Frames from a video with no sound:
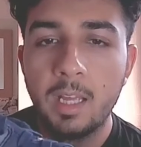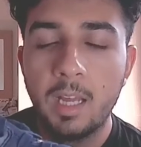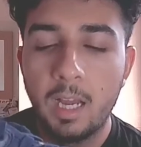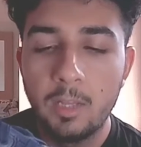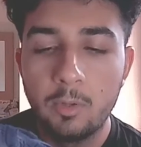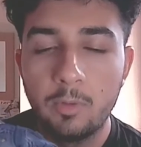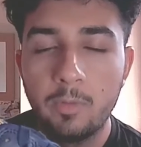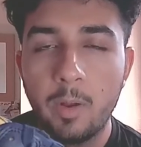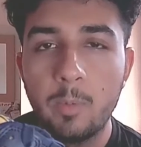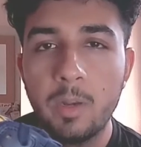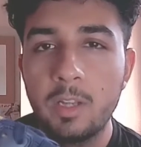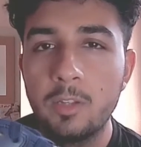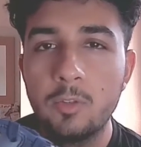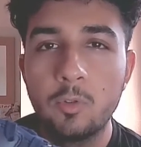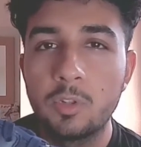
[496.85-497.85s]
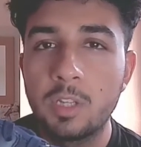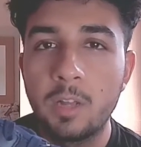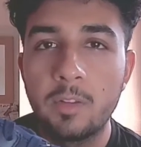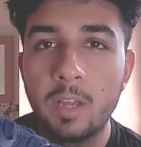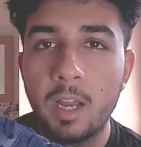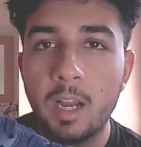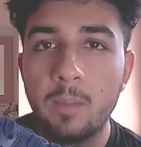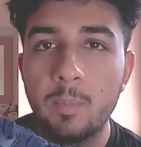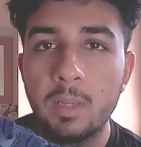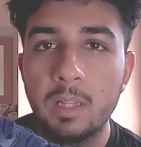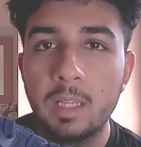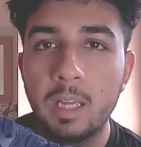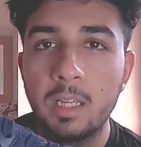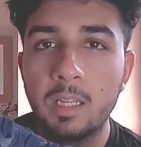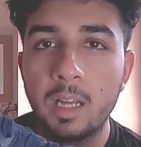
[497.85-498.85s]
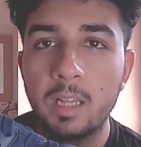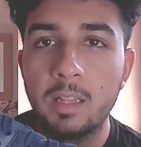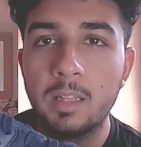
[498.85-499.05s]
I don't know if I rated the Georgetowns higher, but like I